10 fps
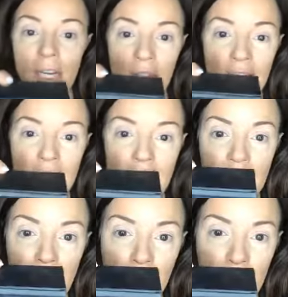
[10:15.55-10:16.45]
This is
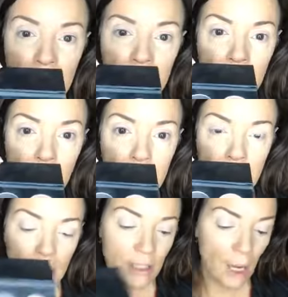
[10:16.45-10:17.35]
Nimble right here, which
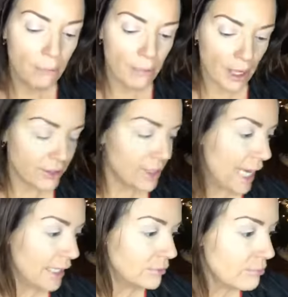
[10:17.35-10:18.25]
is a nut brown
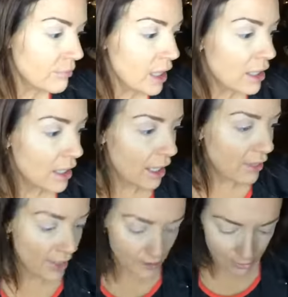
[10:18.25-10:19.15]
satin, and
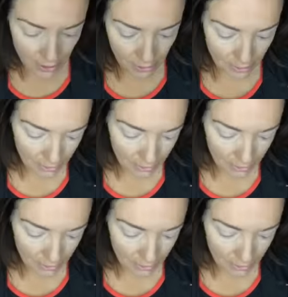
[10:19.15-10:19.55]
that's what's gonna be